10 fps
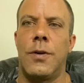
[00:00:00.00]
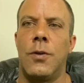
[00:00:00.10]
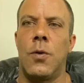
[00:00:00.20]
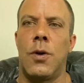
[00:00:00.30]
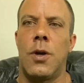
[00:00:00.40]

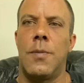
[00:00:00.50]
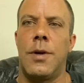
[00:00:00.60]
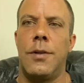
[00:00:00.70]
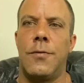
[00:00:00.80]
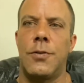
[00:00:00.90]
all our
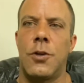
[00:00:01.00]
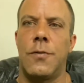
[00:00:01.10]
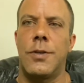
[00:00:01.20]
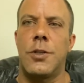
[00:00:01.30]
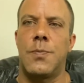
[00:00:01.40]
money for
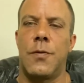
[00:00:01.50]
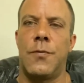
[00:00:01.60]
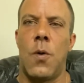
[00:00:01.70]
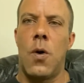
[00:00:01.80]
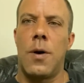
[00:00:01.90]
services
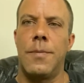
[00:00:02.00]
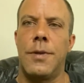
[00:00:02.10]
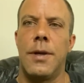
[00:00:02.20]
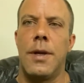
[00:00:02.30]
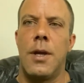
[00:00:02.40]
performed
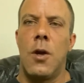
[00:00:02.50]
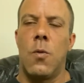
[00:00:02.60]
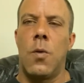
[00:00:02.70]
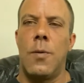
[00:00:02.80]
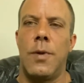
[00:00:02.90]

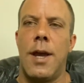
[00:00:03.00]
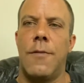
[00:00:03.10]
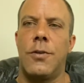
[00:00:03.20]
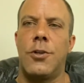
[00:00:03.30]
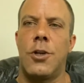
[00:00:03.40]
when we
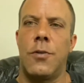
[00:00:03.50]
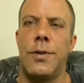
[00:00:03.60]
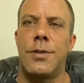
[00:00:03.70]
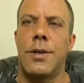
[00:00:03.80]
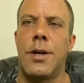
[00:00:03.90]
have
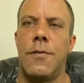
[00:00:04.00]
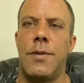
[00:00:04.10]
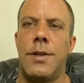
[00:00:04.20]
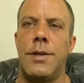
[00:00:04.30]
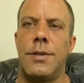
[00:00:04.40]
insurance to
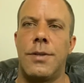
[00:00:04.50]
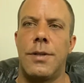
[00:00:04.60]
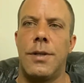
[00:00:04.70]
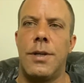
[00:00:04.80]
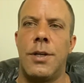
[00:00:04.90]
cover these
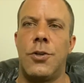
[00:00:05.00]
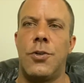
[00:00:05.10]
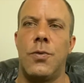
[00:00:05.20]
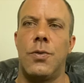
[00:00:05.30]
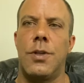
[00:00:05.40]

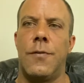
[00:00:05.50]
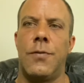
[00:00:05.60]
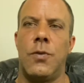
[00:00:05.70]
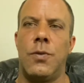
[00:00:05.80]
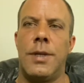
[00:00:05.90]
issues.
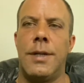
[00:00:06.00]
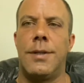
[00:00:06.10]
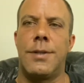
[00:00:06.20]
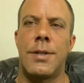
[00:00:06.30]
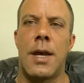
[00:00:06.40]
If you
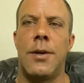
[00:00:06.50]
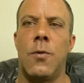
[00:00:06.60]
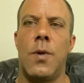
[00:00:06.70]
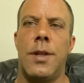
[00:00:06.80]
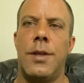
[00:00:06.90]
did sign
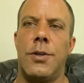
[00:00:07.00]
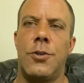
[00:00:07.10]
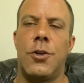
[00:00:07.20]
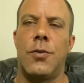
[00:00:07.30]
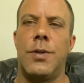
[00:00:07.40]
away the
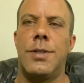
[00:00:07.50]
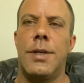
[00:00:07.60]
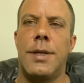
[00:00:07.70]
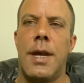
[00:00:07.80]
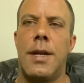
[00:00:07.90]
insurance,
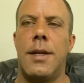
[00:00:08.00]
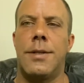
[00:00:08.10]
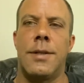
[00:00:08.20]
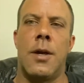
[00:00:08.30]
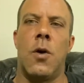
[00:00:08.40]
again,
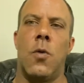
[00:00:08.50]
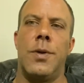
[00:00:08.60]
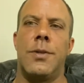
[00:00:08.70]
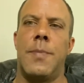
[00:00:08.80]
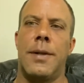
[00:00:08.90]
it's not
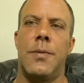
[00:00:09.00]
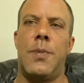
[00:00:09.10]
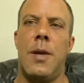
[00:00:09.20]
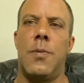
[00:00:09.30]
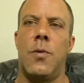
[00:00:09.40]
always about the
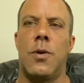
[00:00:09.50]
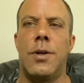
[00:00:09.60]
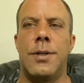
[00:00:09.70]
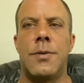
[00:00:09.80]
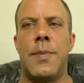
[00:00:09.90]

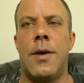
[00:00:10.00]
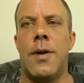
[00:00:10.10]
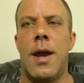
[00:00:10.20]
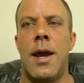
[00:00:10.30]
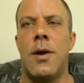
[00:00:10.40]
paperwork, it's
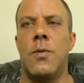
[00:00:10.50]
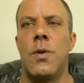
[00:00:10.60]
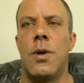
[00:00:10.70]
about how